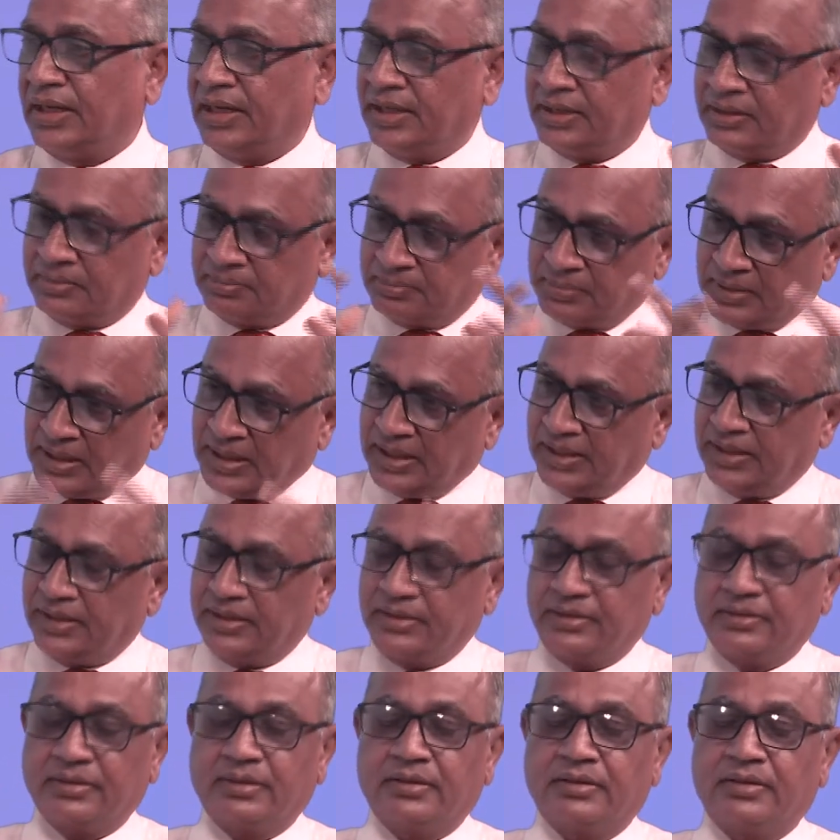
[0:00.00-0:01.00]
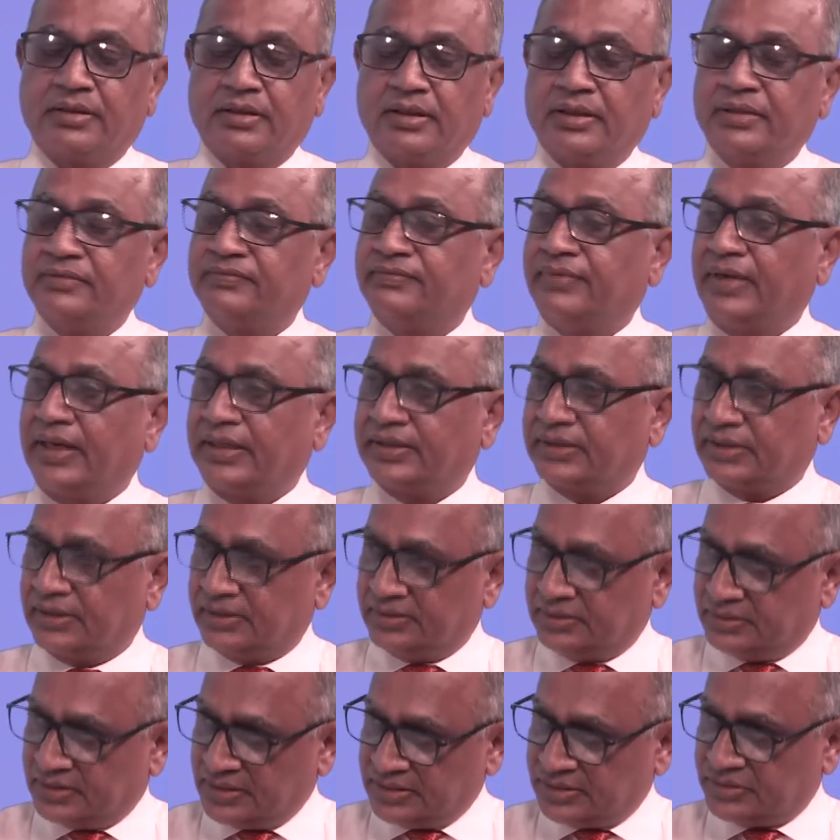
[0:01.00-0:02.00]
and apply it, in fact,
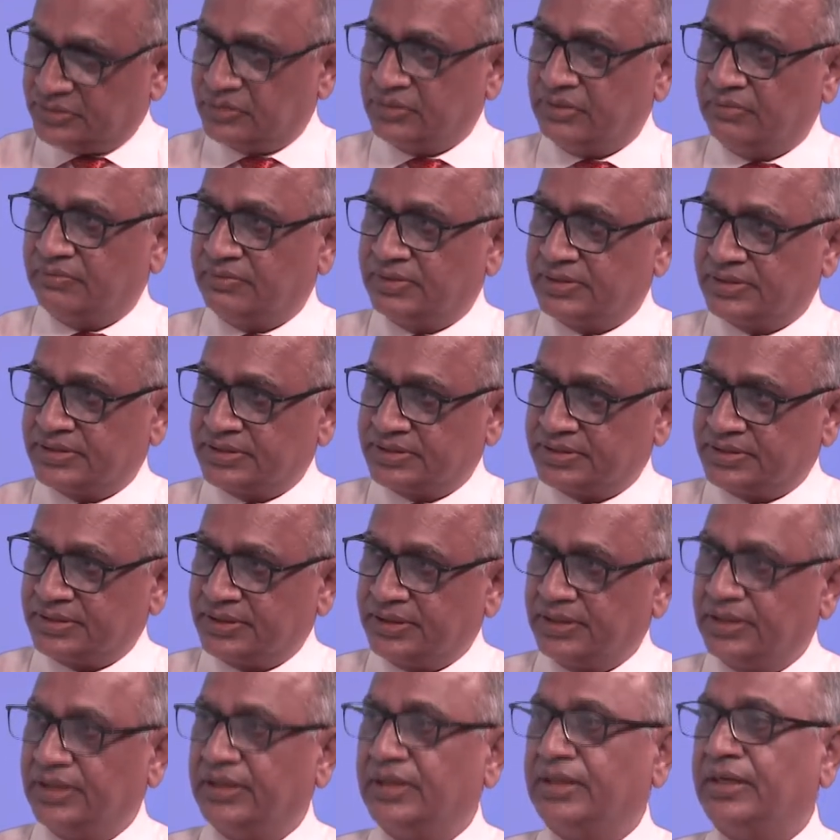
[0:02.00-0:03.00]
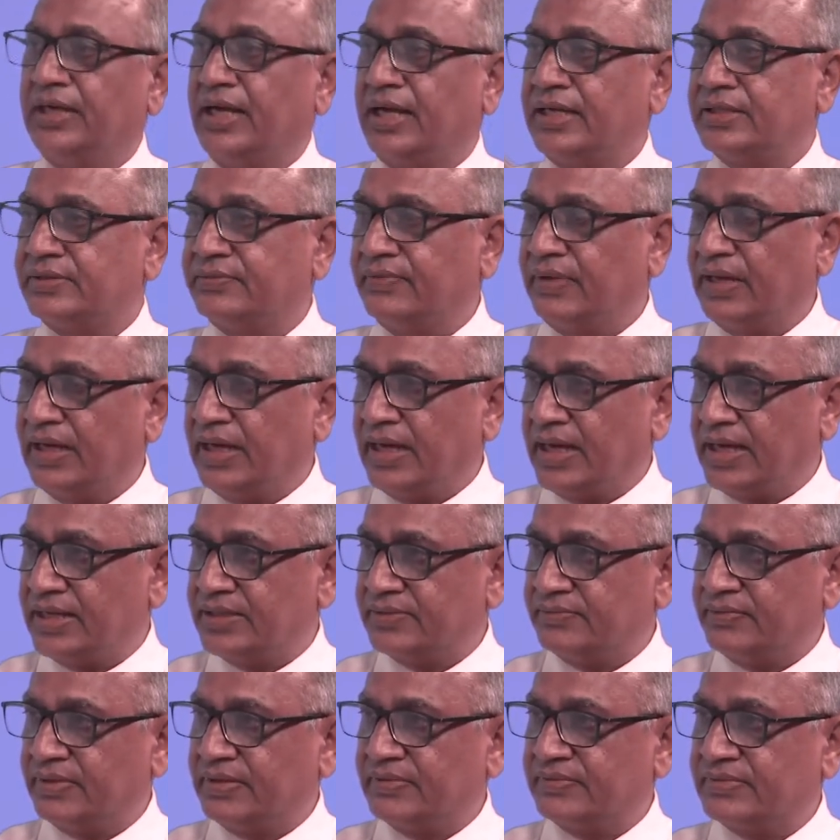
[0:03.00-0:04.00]
in this university, as well
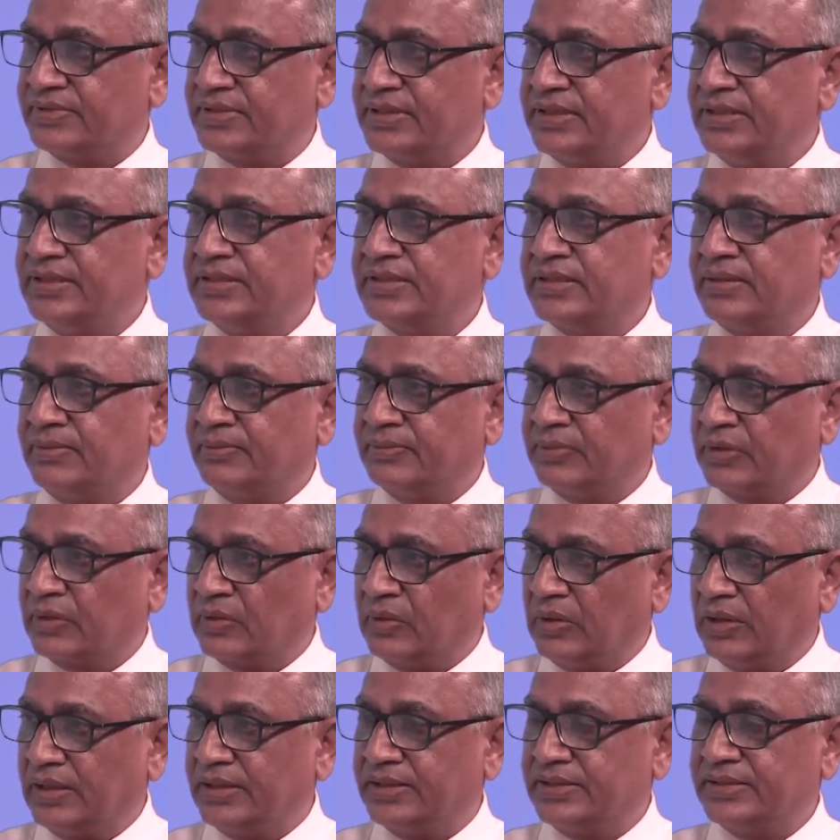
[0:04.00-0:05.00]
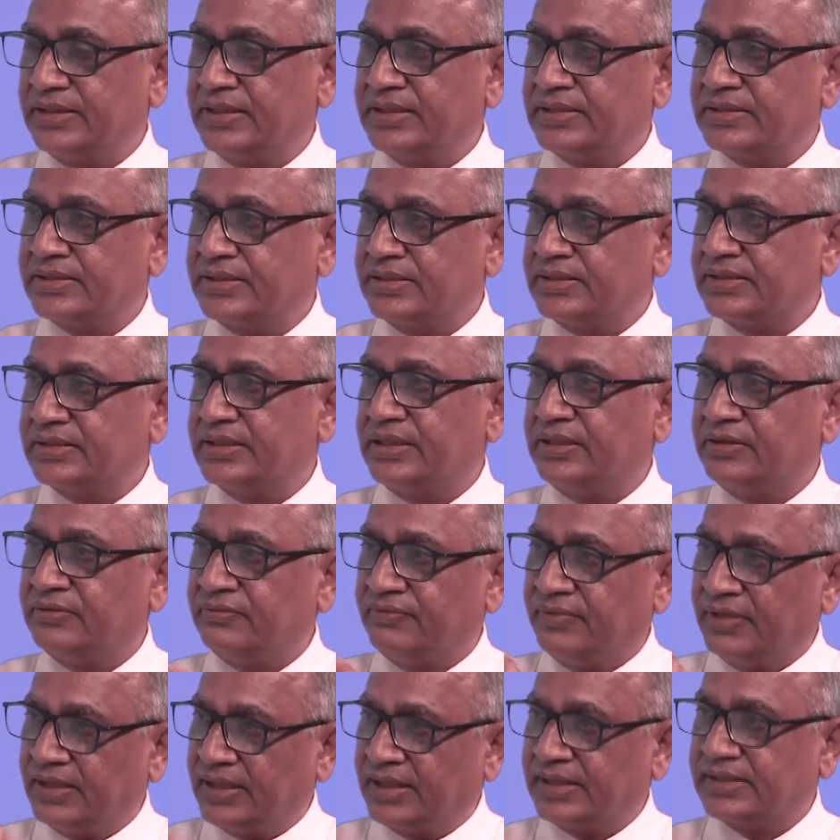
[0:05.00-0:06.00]
as we have seen some of the colleges and see
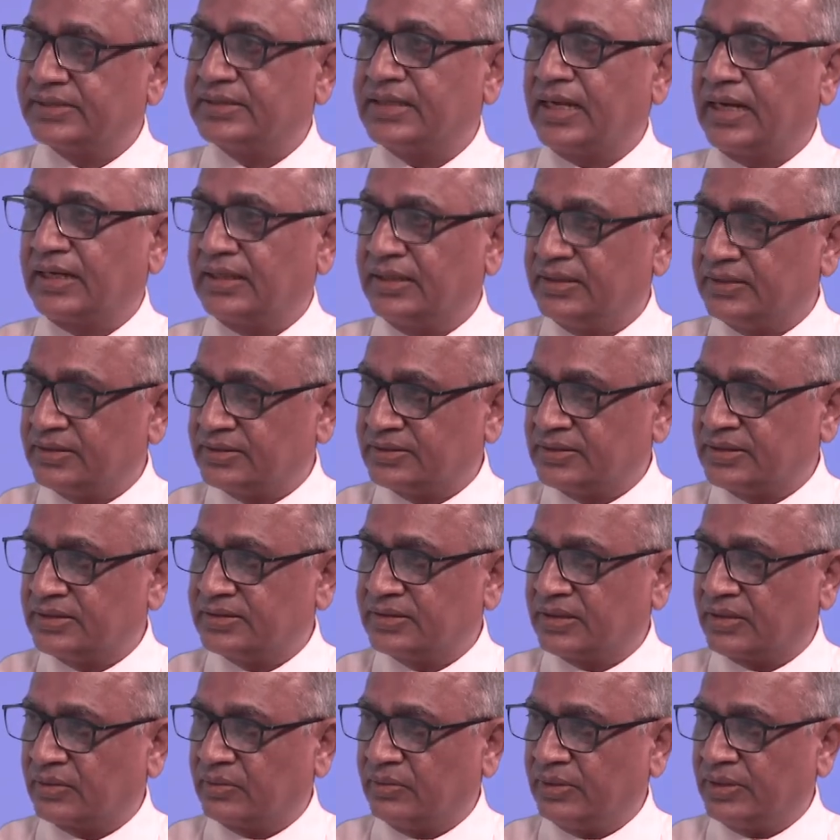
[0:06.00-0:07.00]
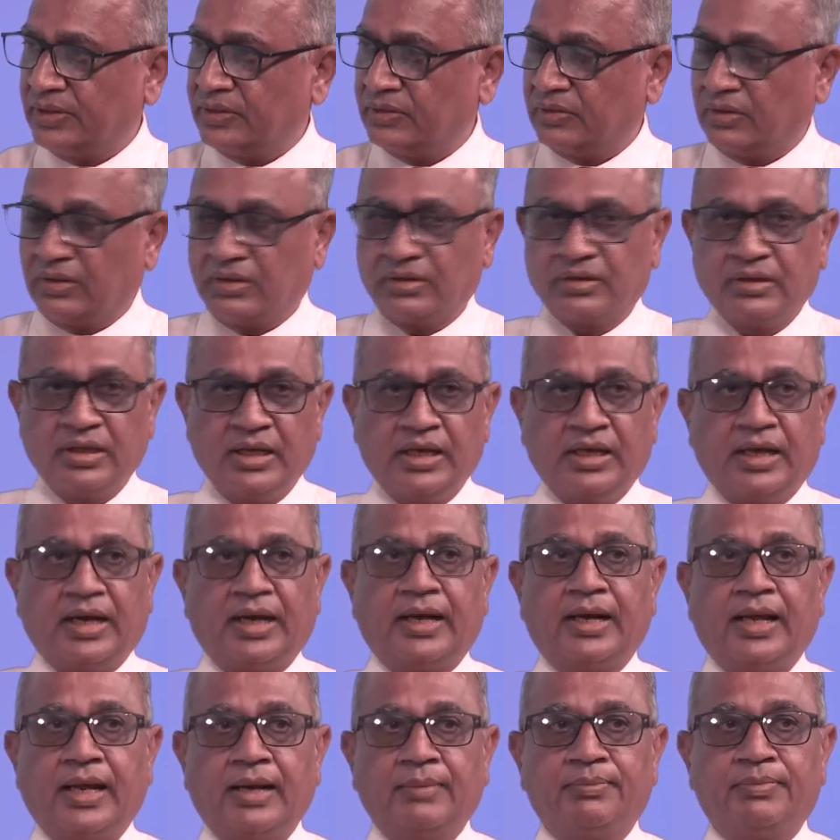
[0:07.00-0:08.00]
where exactly the things are going wrong
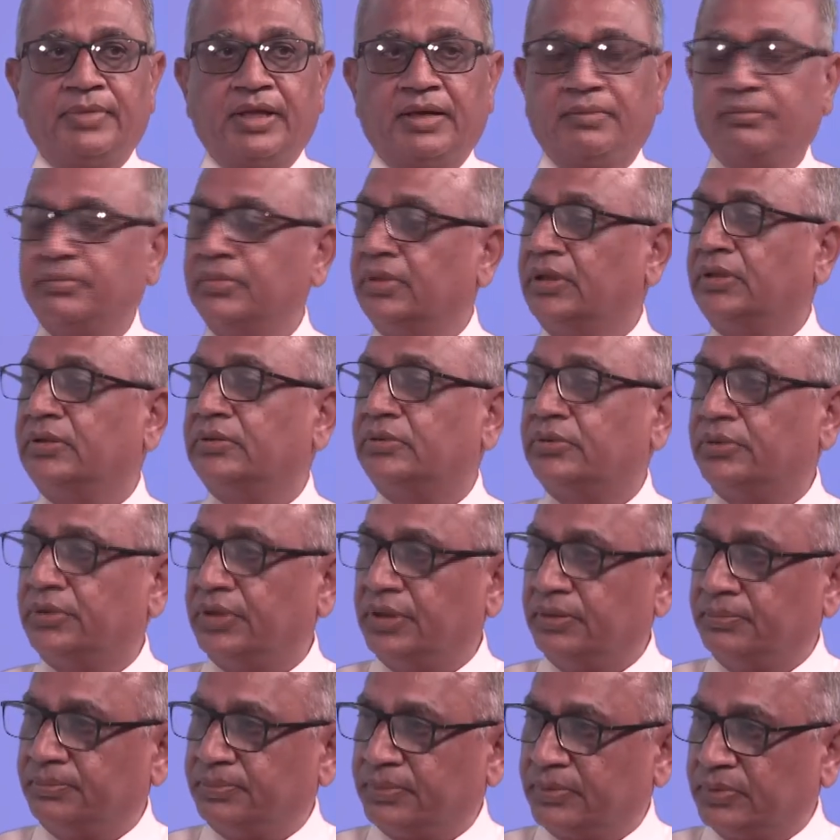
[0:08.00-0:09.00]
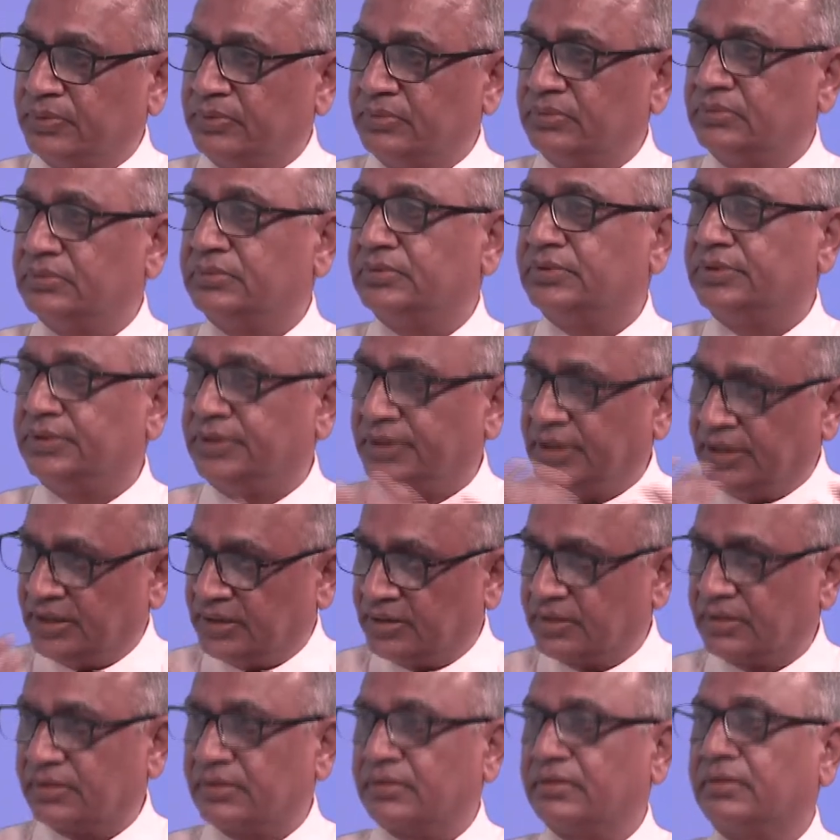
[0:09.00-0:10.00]
and help them to improve
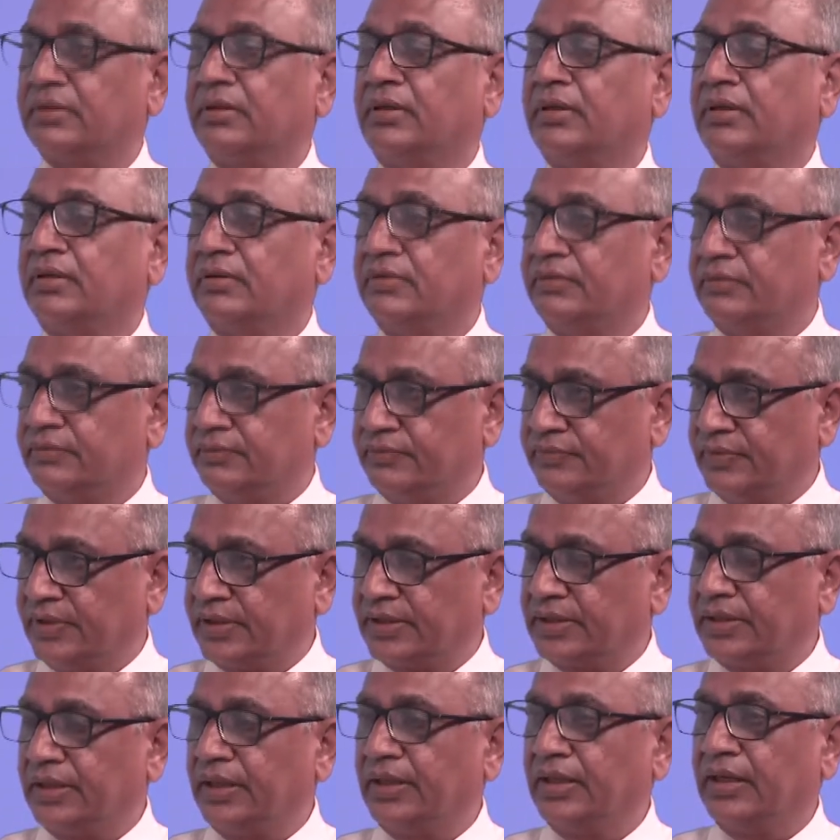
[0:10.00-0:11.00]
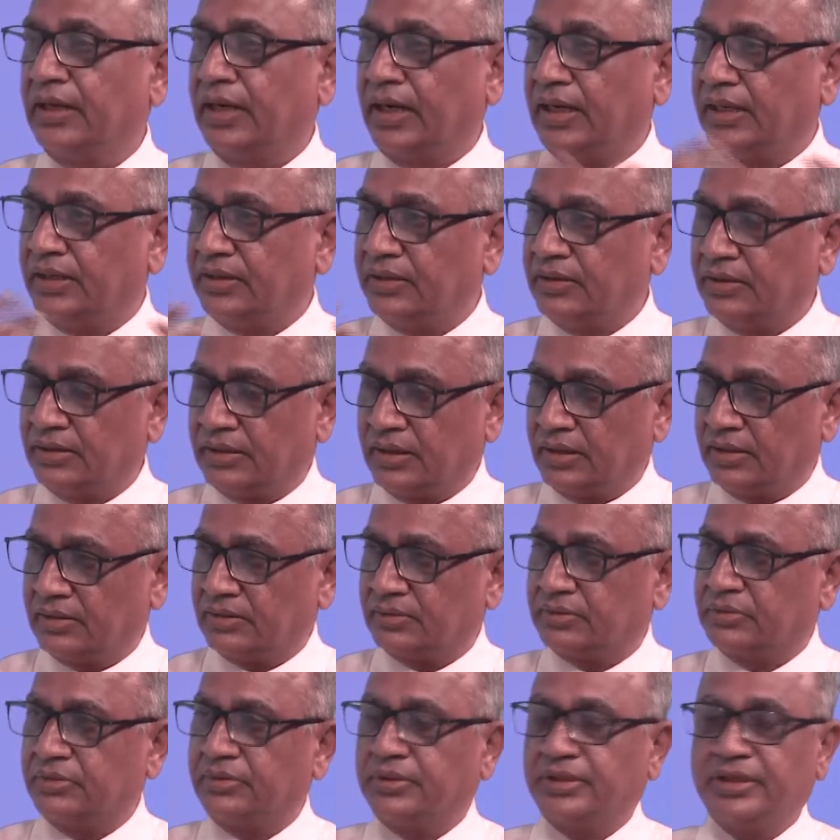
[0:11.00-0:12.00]
their working and
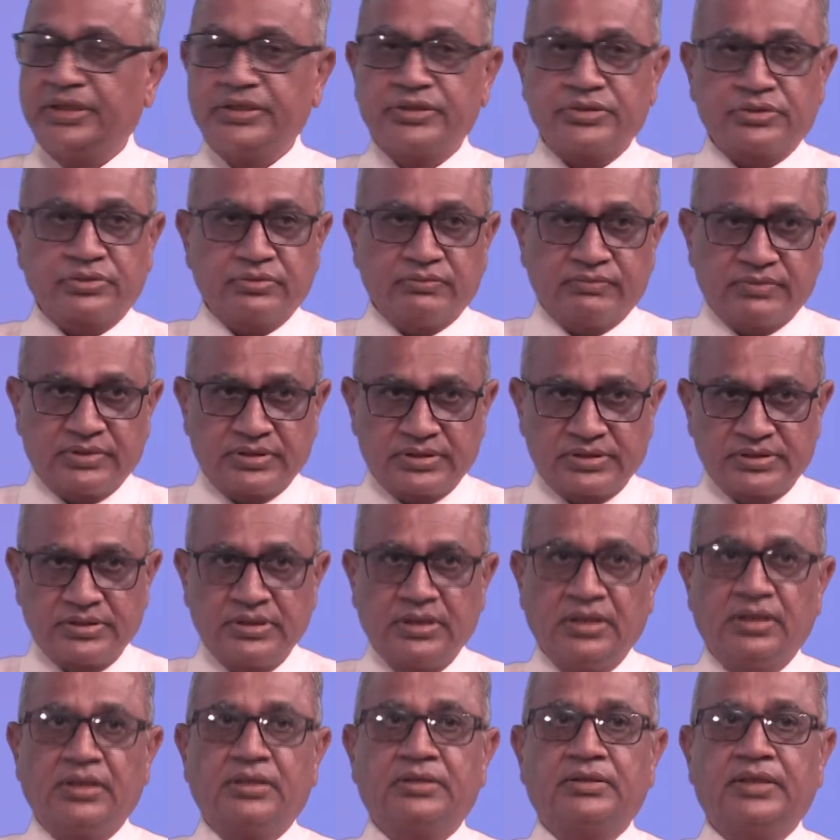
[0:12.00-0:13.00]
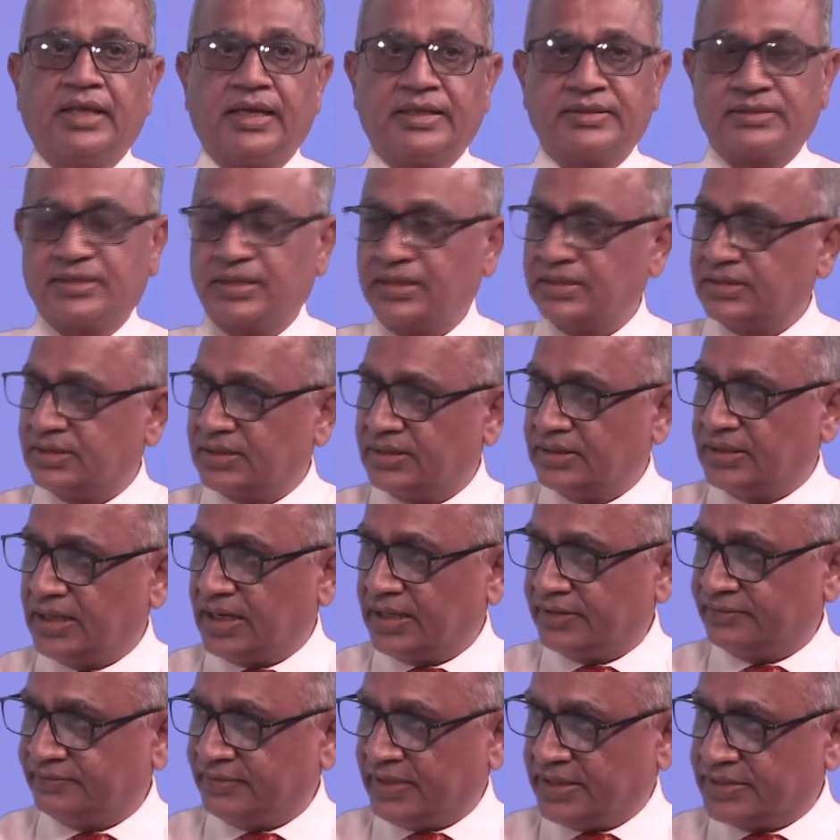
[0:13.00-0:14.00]
to reach towards the excellence in
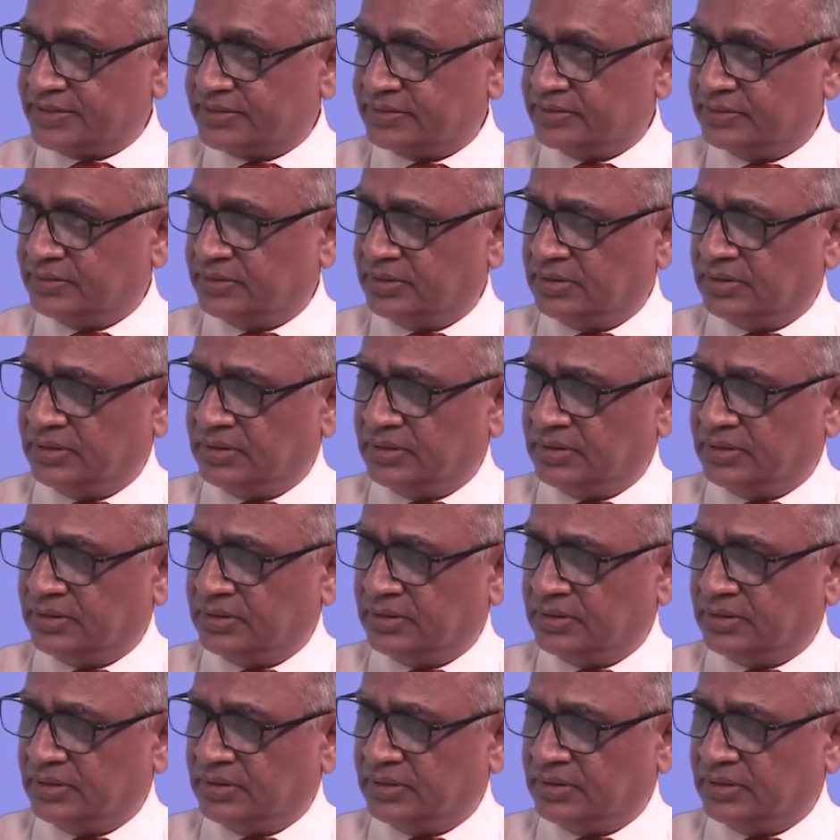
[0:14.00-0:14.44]
that fashion.